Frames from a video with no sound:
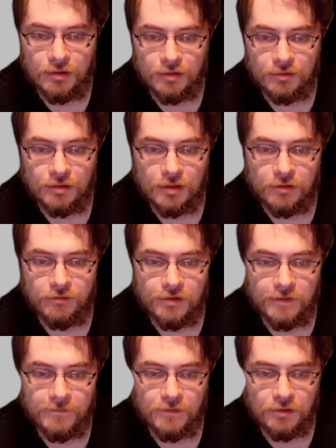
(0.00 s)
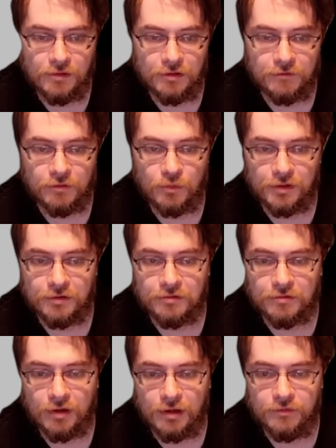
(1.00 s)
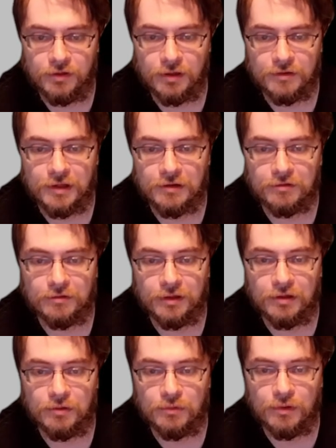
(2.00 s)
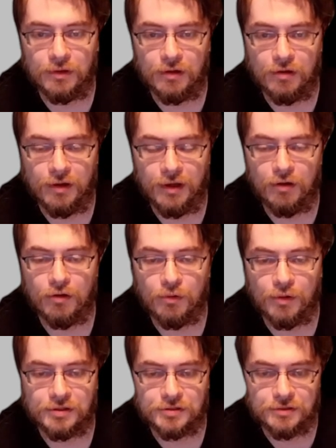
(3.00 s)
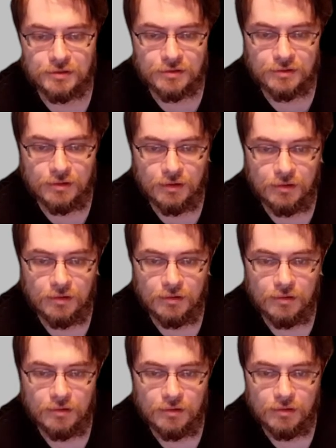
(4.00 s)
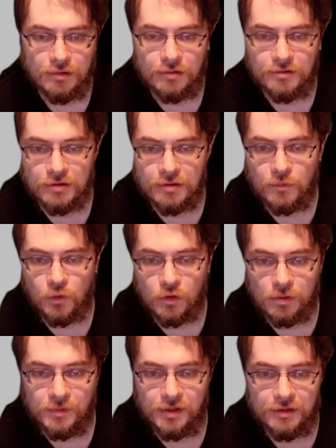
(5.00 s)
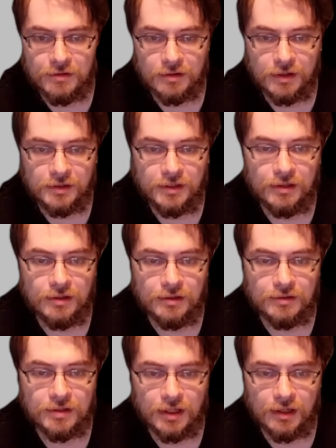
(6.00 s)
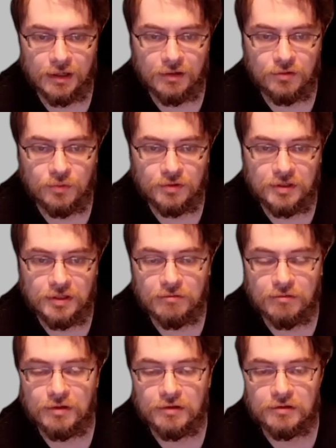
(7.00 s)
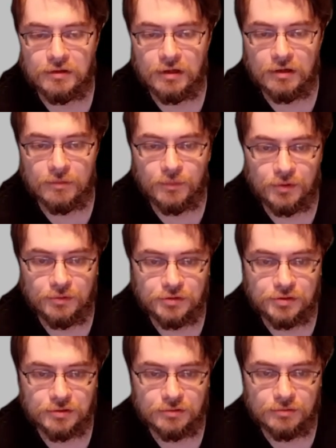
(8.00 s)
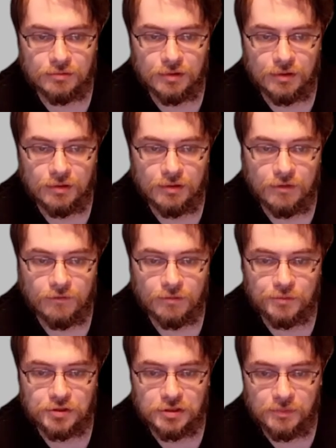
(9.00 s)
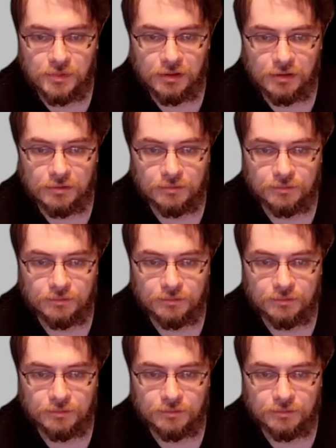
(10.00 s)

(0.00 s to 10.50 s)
none of their theories for what is driving it has answered all questions. Some warming is likely tied to a decrease in air pollution from shipping